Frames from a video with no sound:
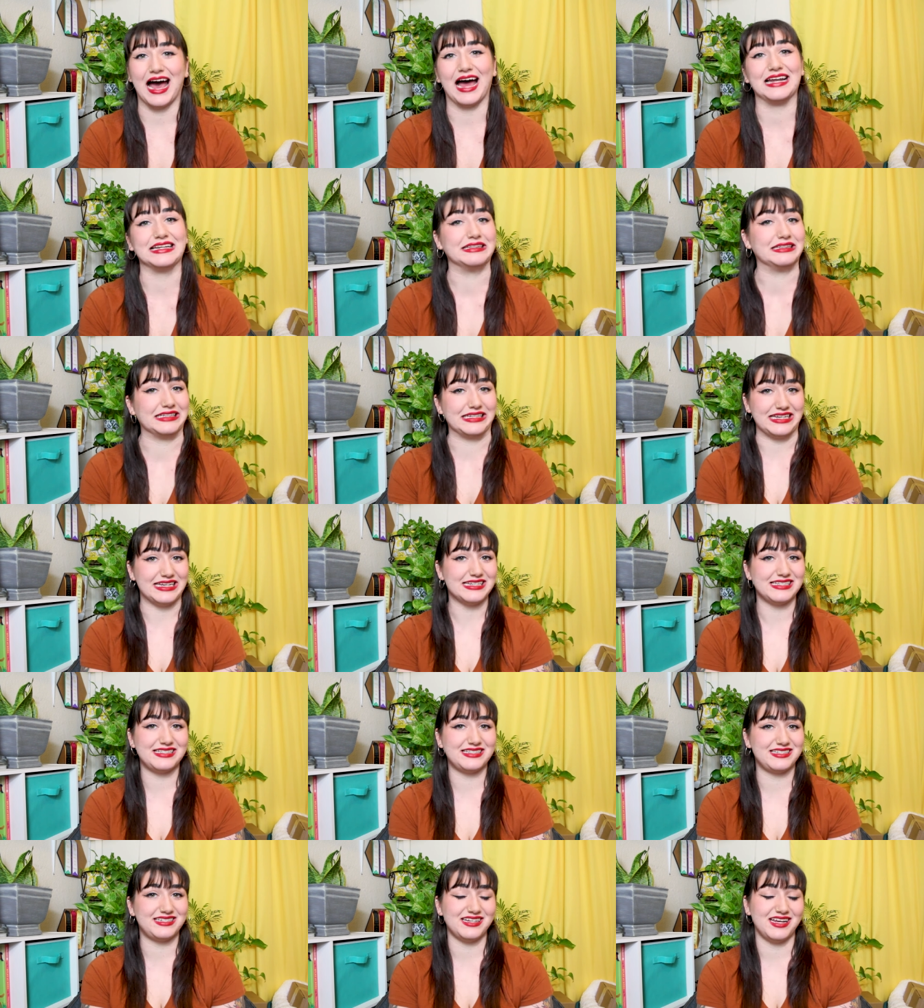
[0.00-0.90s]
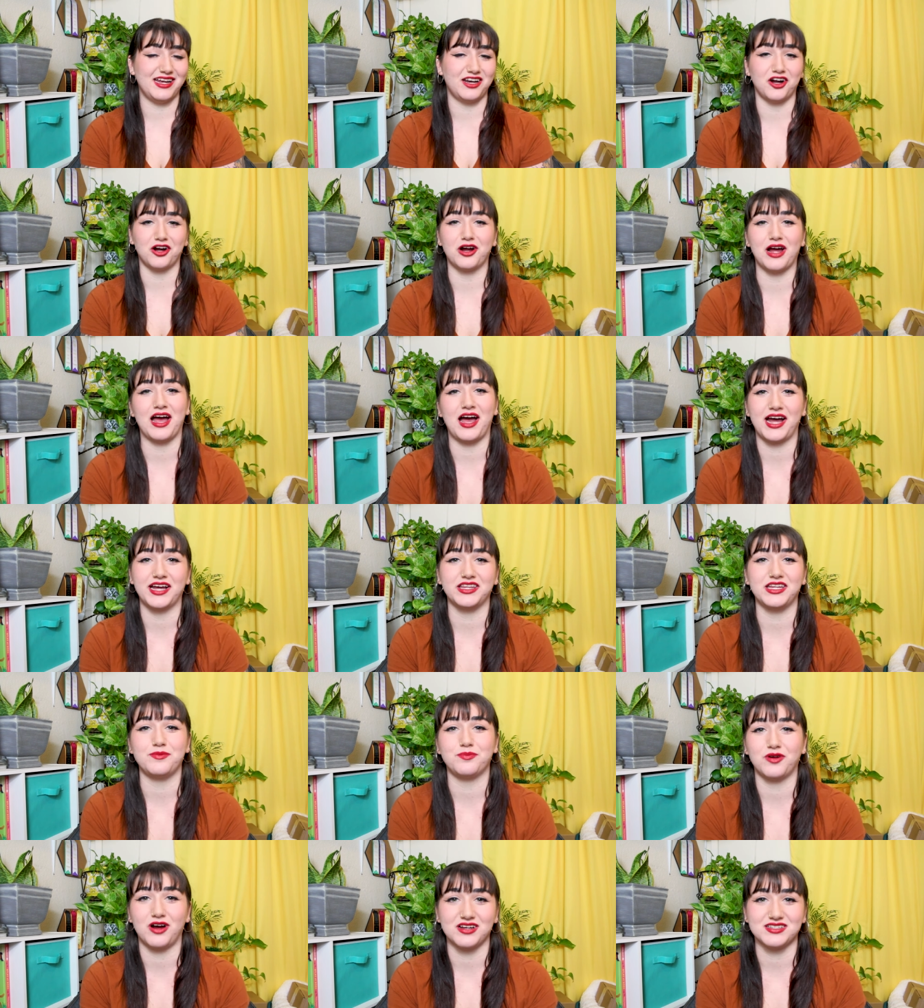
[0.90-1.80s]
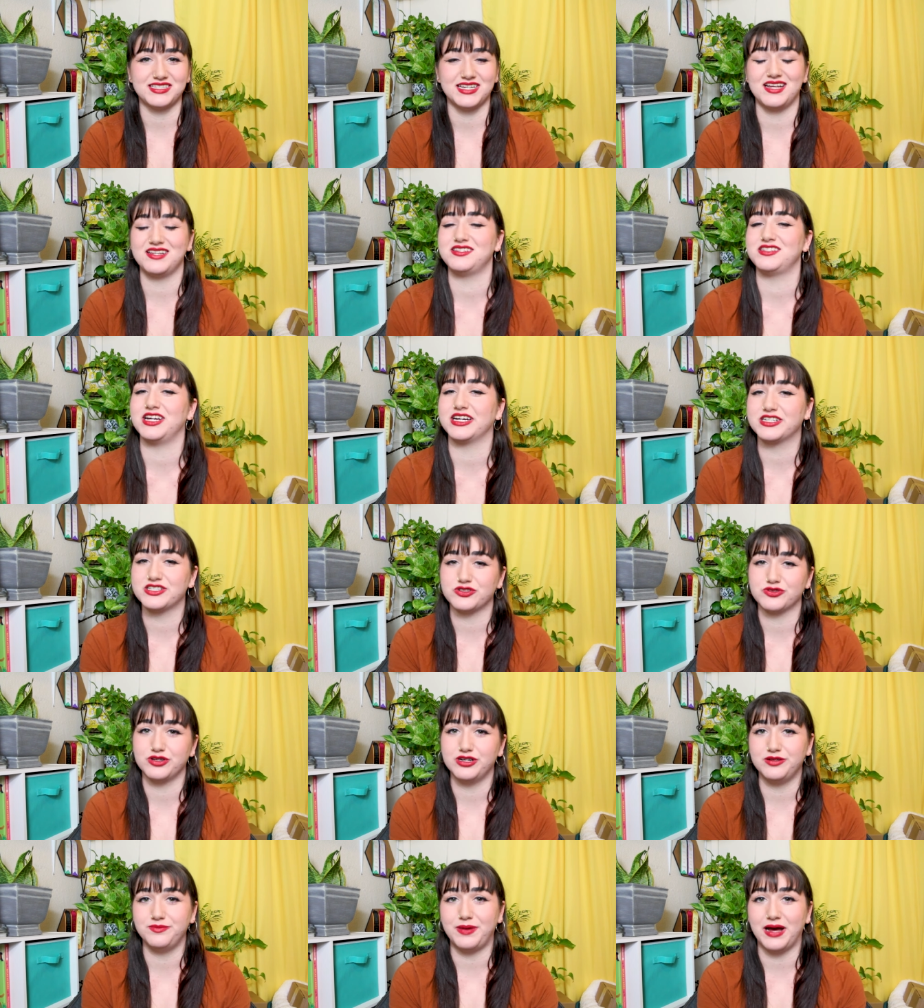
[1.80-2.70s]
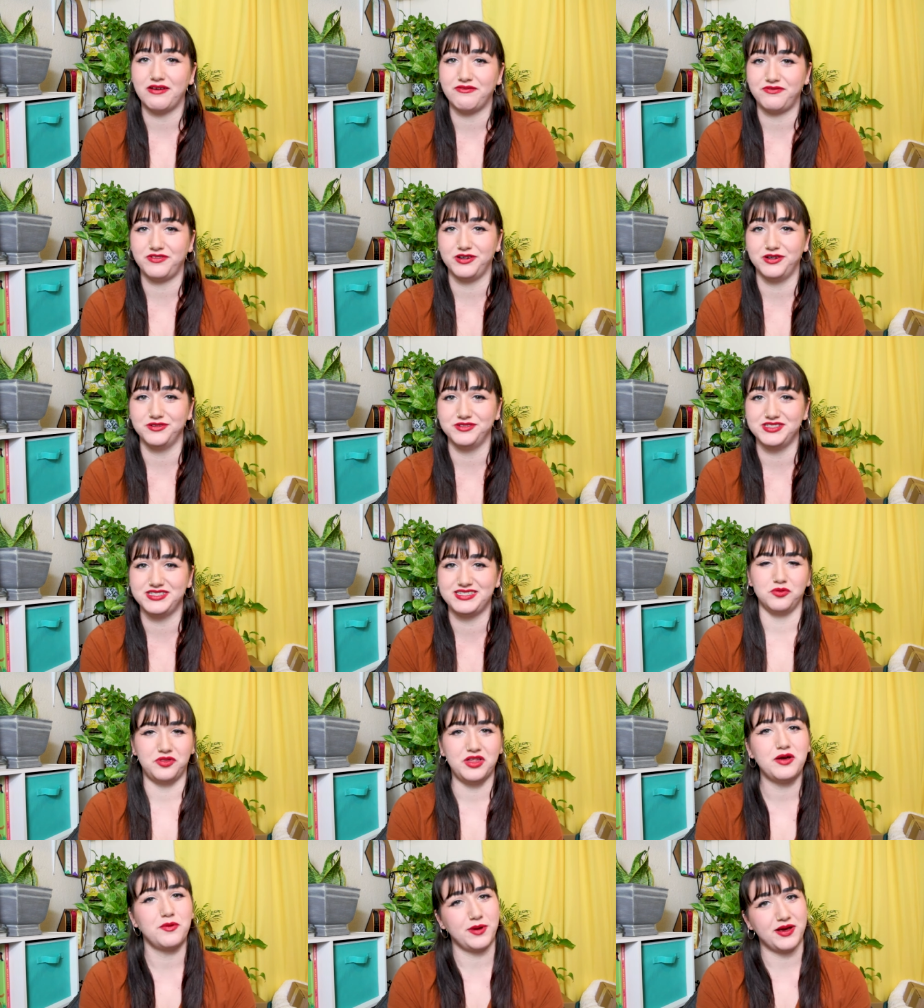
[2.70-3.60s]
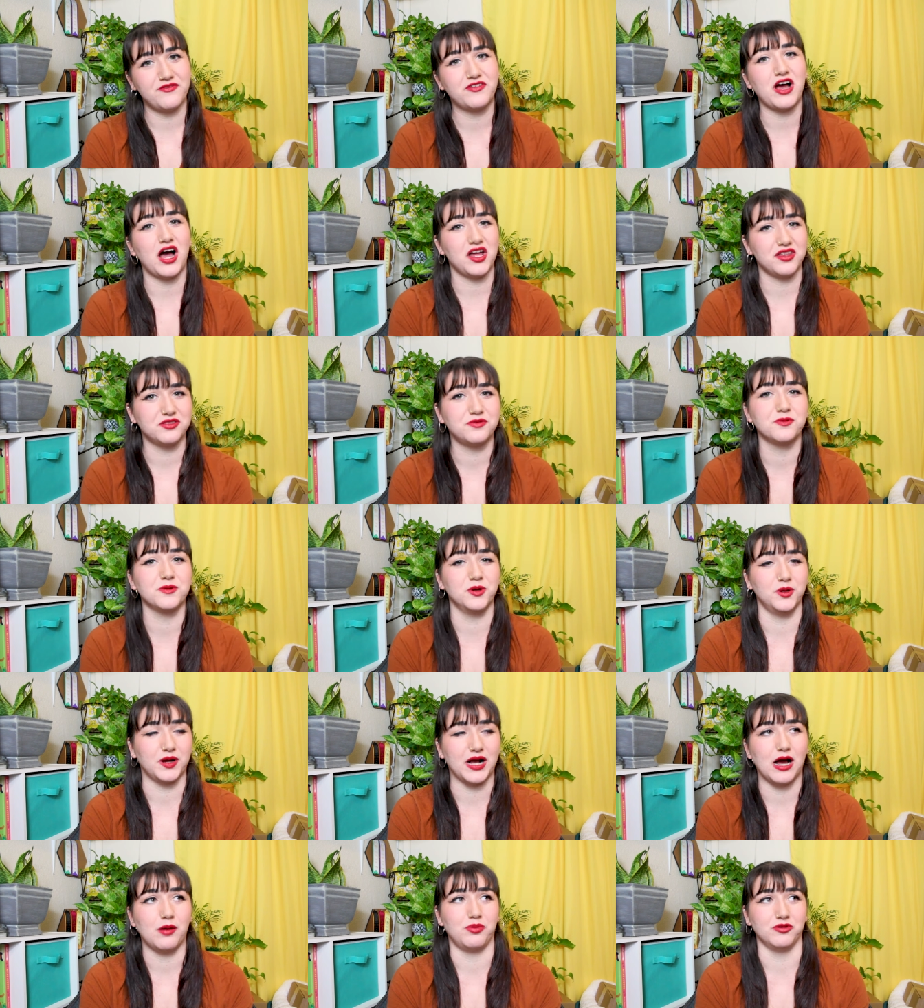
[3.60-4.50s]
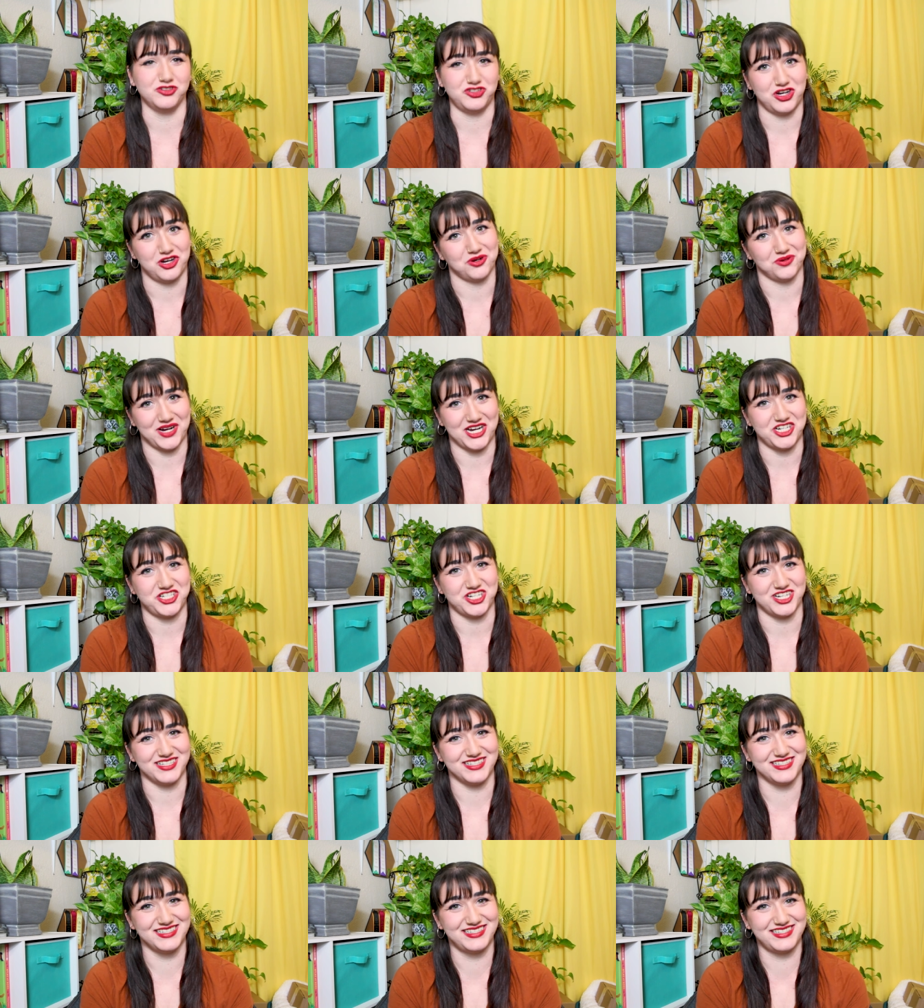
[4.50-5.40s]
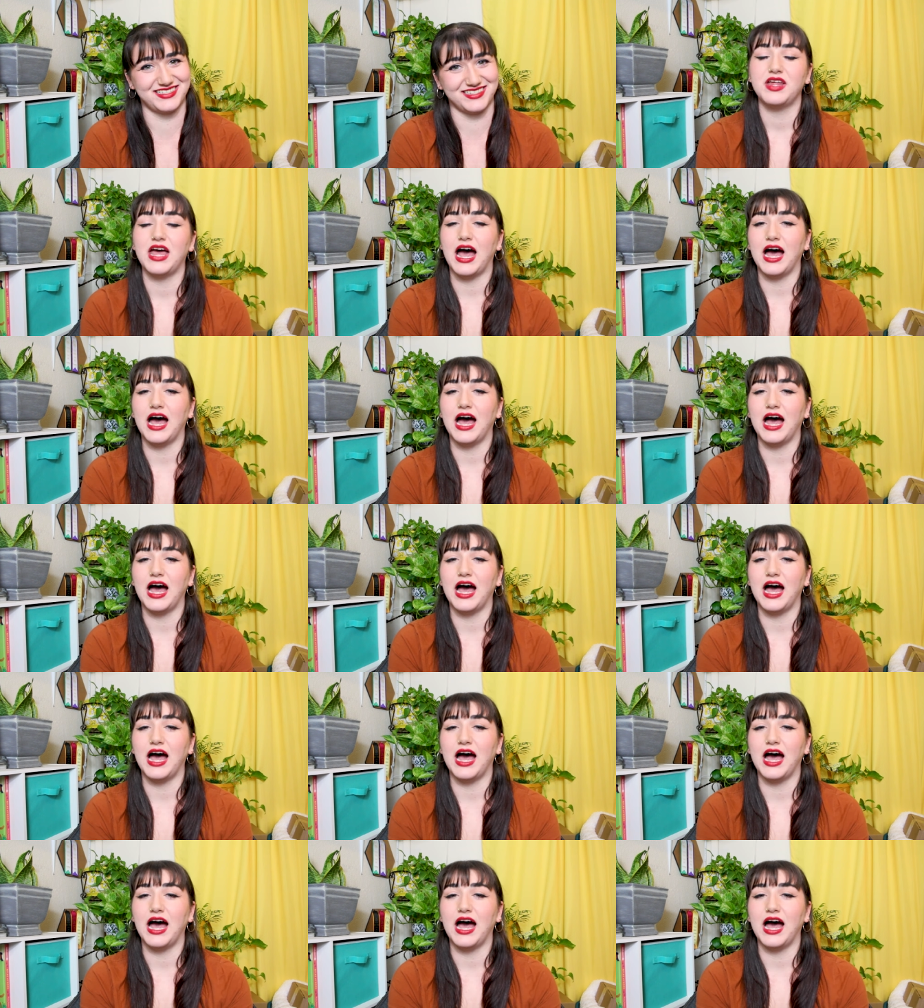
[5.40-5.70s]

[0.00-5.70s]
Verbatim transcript: at least in our highly processed extruded pet foods, then we've gone through a couple generations.